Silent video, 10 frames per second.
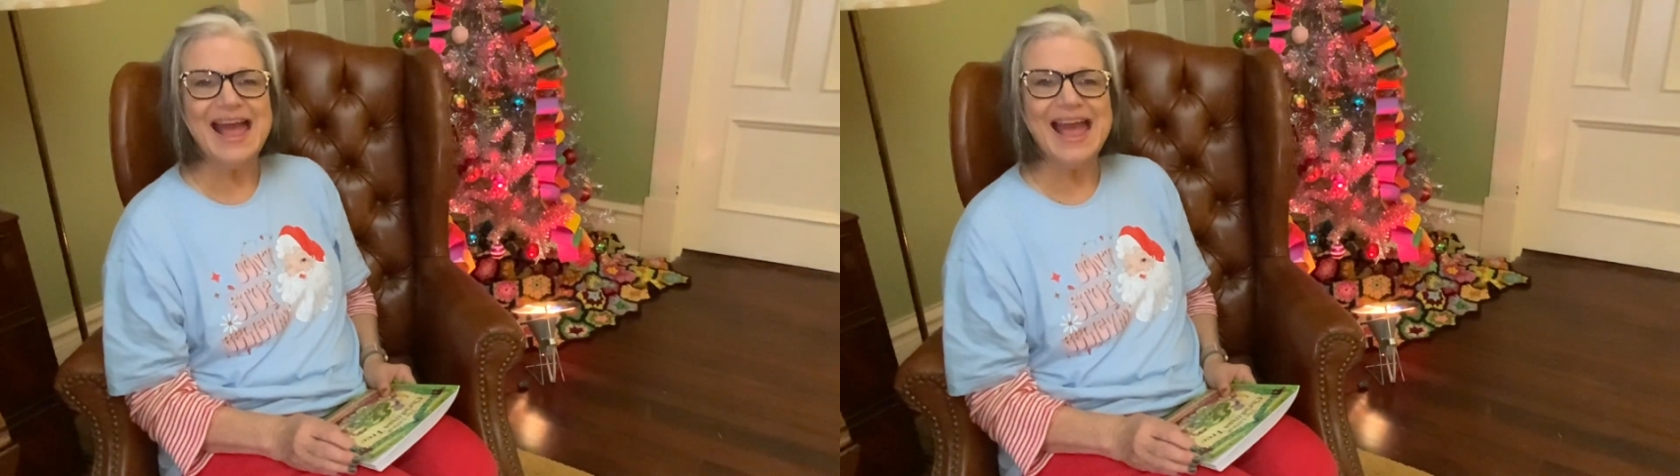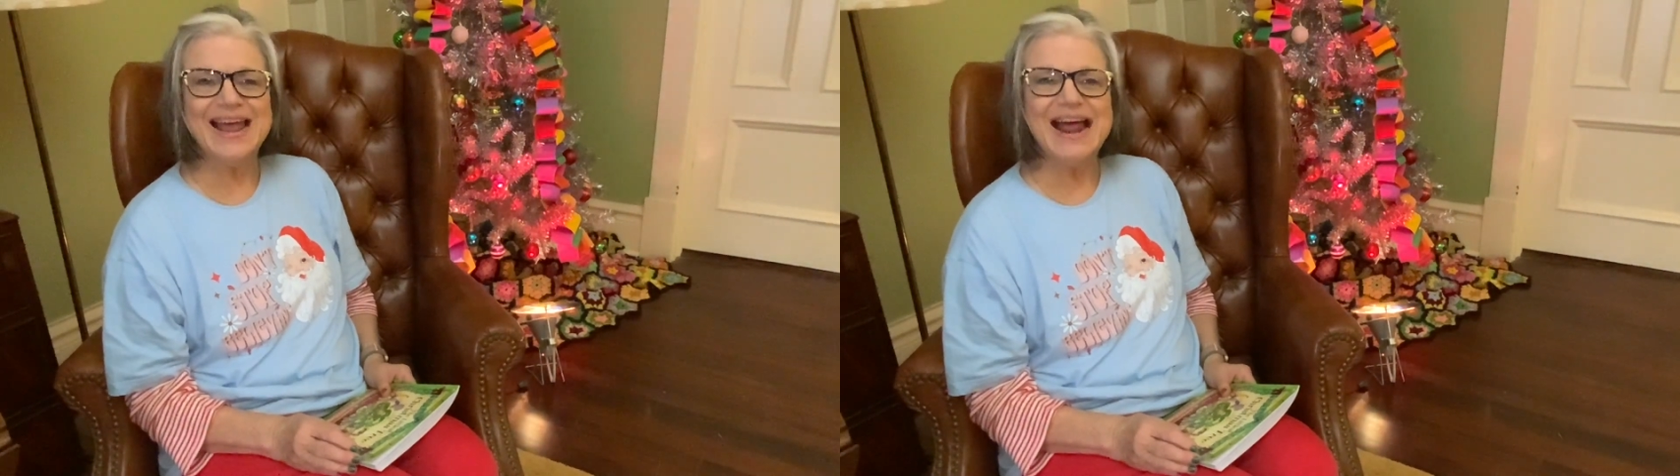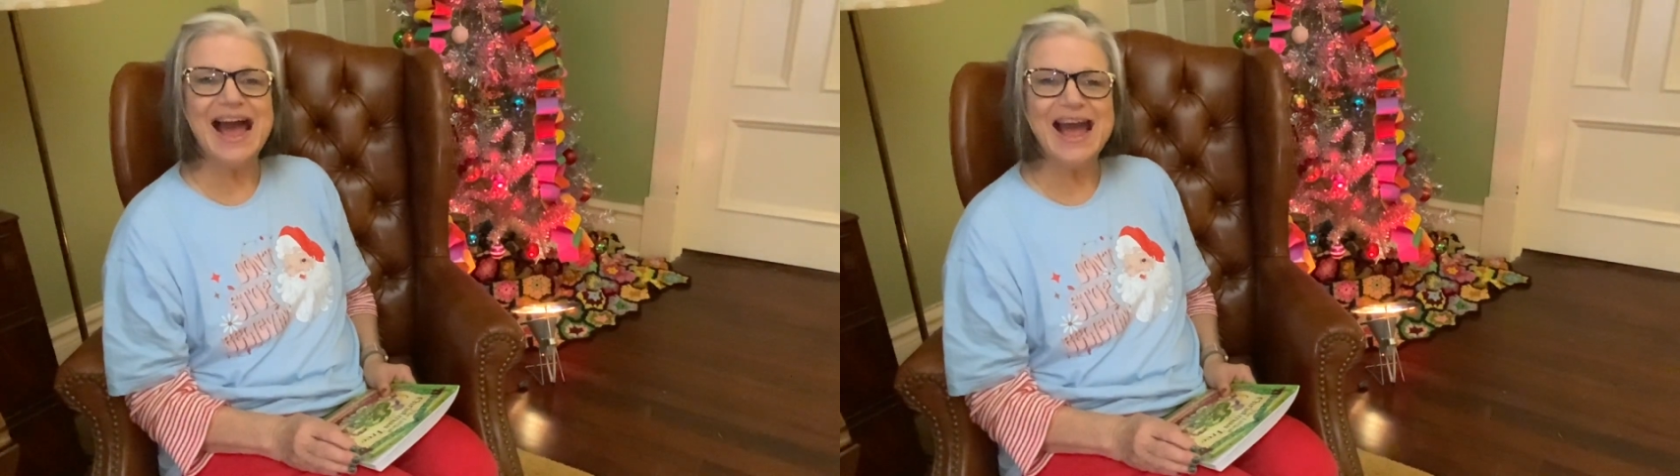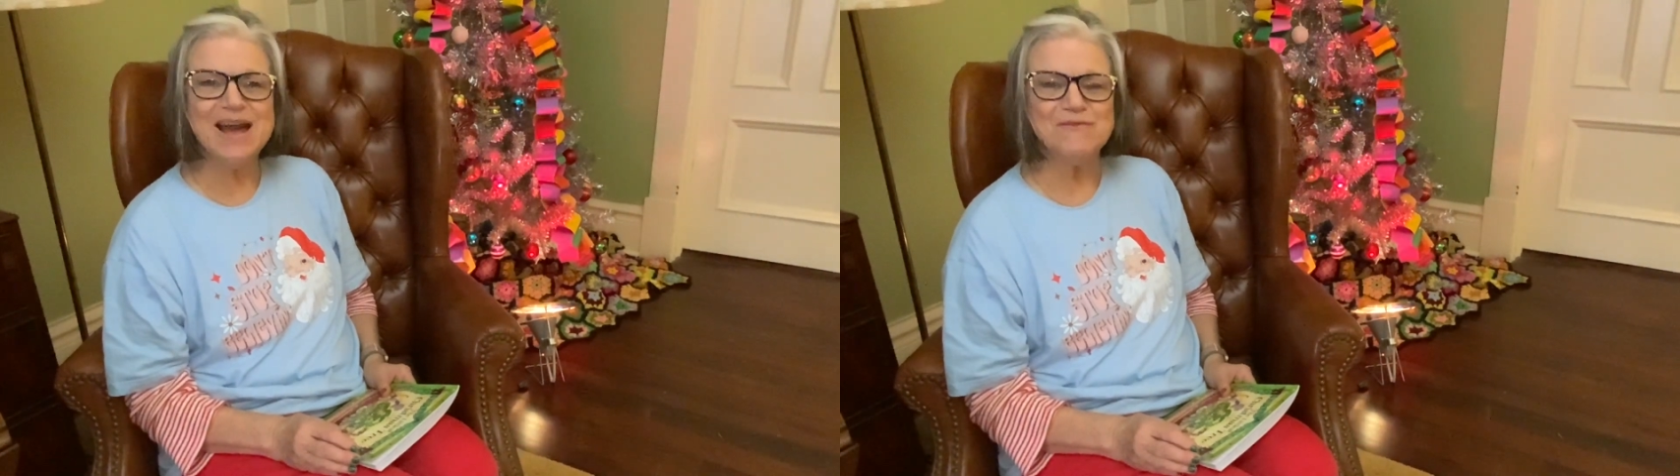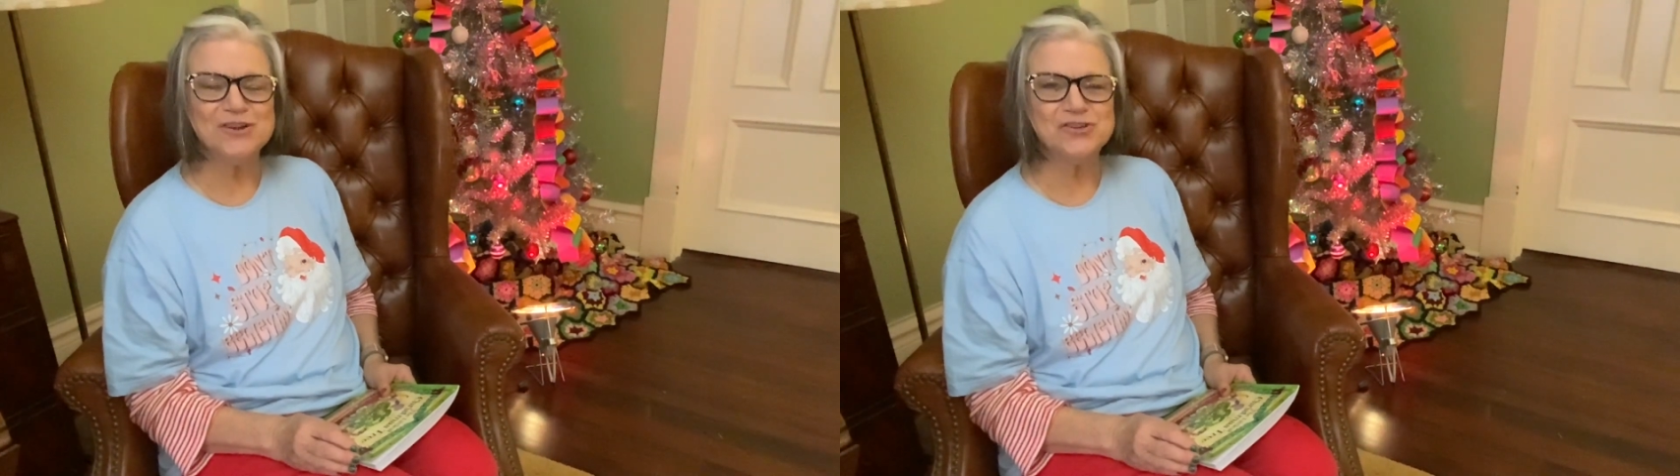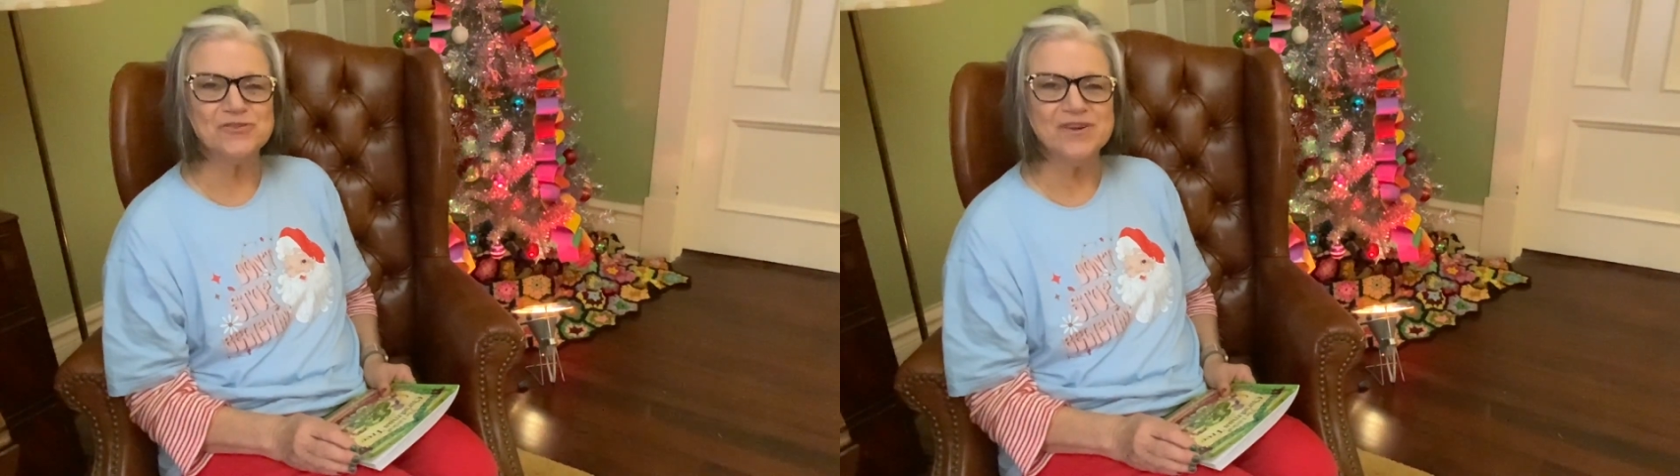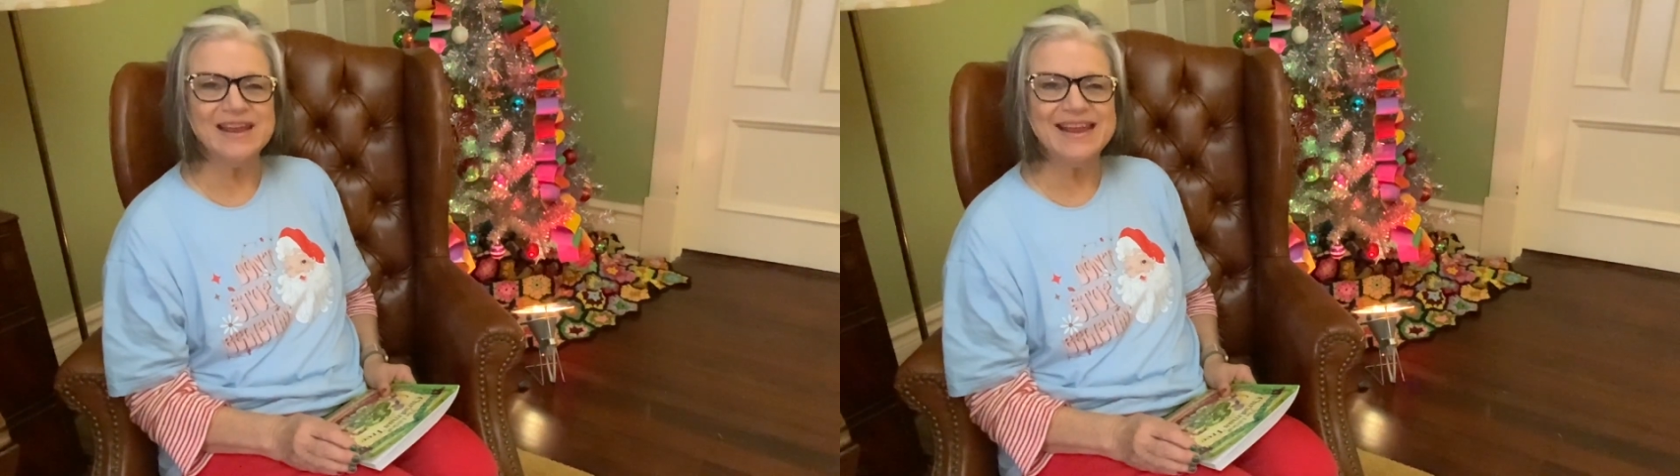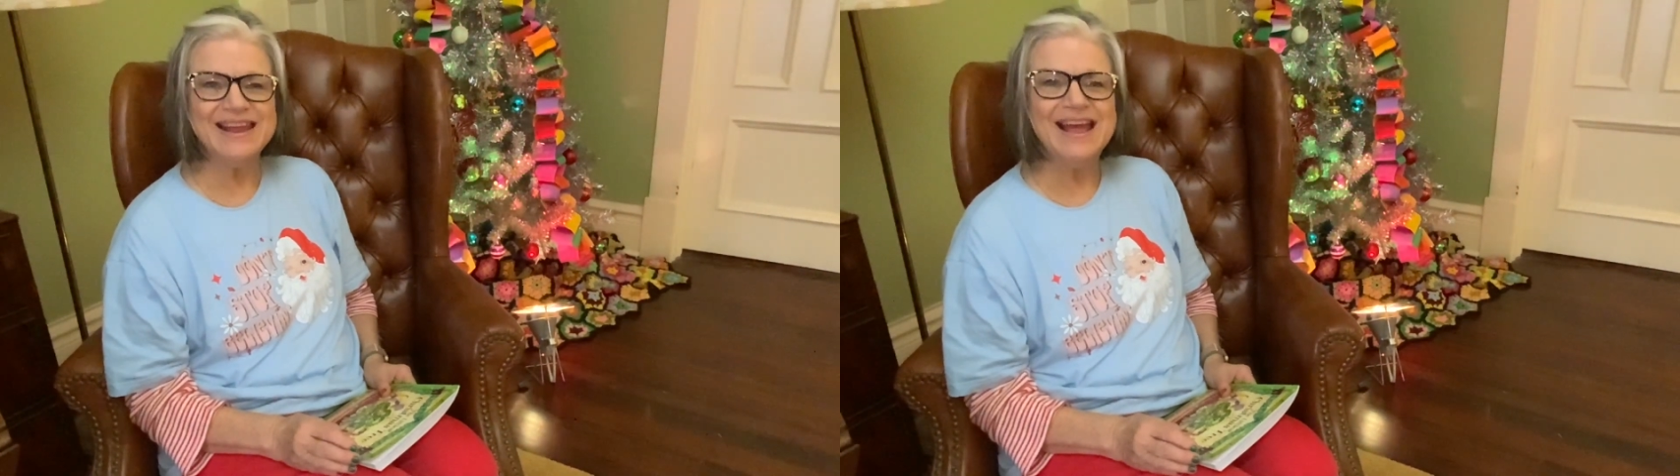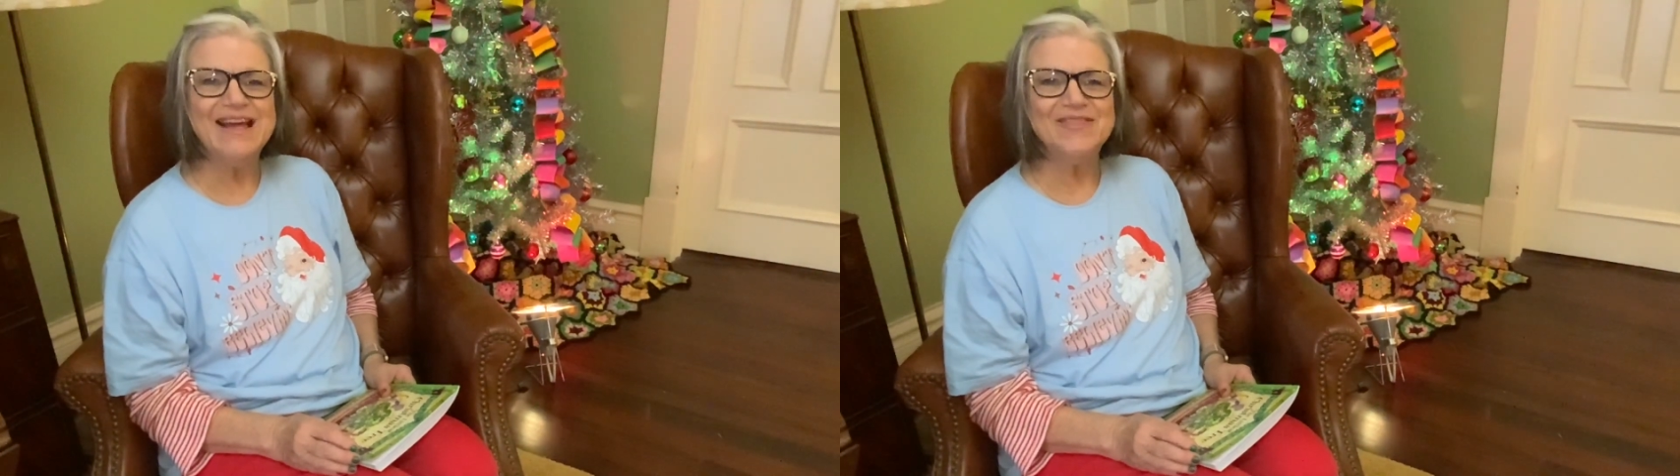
And I have a tree